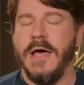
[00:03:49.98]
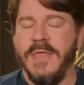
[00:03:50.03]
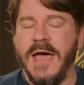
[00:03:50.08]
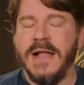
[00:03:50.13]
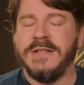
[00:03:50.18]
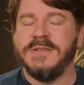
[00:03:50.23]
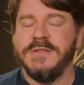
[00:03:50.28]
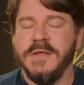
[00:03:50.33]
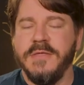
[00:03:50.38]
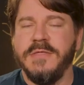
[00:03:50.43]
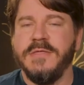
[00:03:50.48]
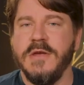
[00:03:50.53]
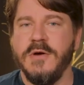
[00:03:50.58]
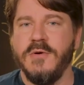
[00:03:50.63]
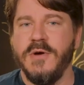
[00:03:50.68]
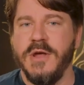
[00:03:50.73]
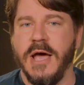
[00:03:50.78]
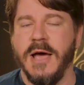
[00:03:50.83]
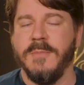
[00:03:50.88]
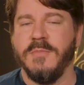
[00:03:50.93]
That's the
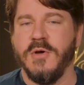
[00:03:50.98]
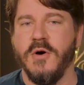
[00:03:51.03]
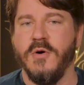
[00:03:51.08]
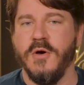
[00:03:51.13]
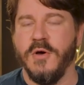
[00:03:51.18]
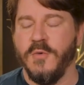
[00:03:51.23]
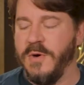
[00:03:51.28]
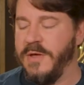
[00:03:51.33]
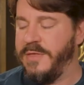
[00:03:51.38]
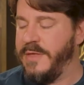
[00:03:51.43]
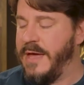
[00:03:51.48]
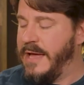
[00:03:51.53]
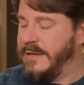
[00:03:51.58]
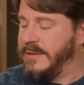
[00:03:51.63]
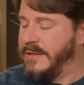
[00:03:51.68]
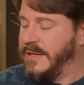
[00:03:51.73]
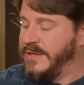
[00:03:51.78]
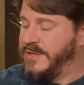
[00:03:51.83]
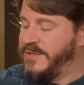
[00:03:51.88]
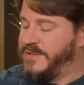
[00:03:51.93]
theory I'm going with,
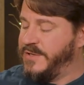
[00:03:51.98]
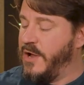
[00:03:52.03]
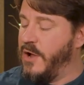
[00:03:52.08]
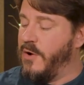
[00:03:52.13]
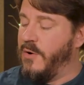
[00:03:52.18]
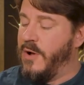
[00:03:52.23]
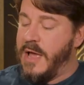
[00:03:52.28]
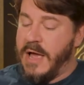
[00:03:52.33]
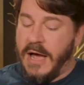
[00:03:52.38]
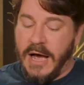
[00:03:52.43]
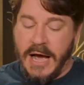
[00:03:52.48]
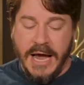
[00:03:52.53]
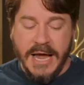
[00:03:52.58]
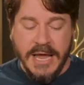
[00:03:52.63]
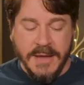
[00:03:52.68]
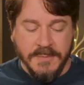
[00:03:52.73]
at least. So I